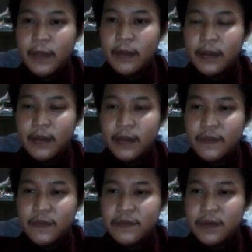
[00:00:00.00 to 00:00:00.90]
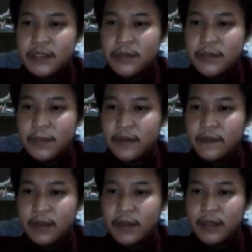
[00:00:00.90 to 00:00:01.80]
Okay, the first one is semantic
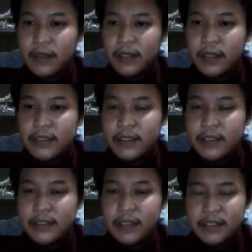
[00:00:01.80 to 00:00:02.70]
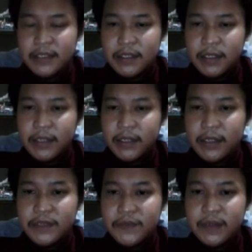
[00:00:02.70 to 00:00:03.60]
field and lexical sets. It
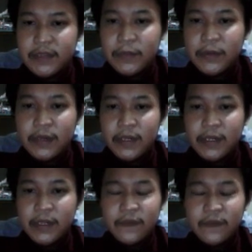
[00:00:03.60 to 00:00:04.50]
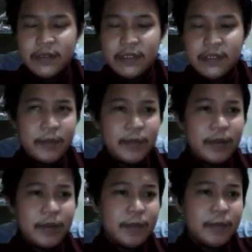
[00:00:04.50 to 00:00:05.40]
deals with superordinate versus hyponym.